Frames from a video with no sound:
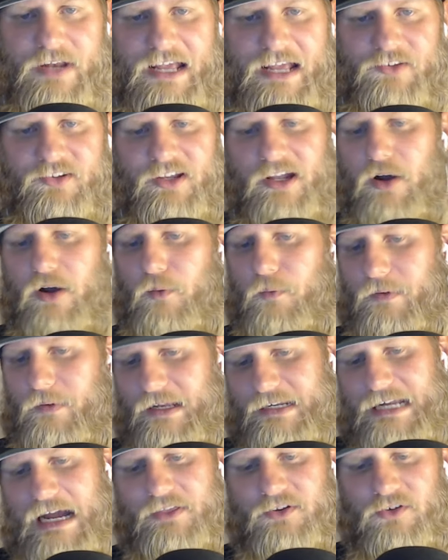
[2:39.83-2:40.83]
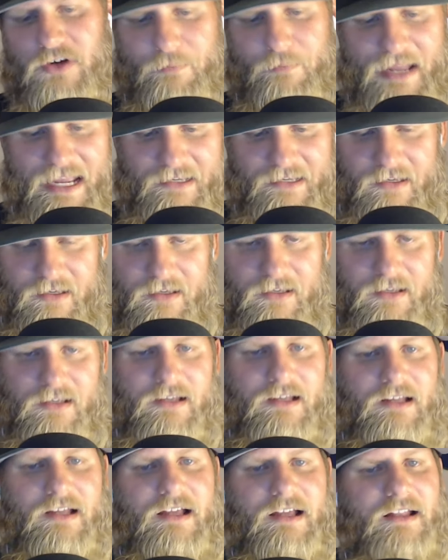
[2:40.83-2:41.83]
days ago, and now they're up 8.
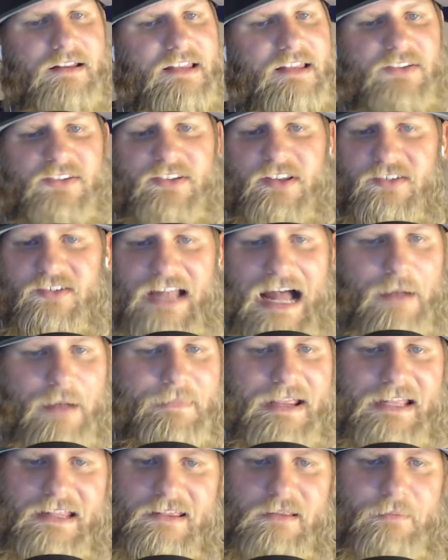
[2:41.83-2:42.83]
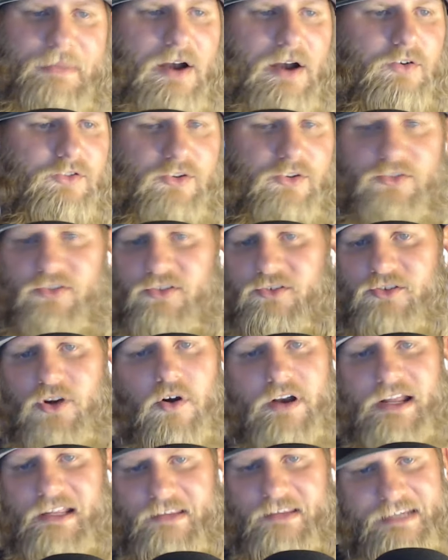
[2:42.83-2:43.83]
This does not mean that the Mariners are
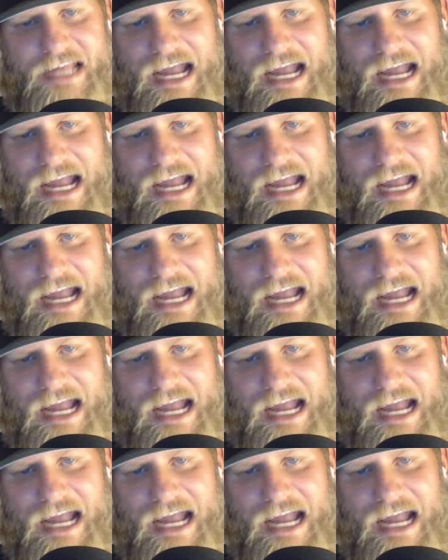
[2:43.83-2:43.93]
starting the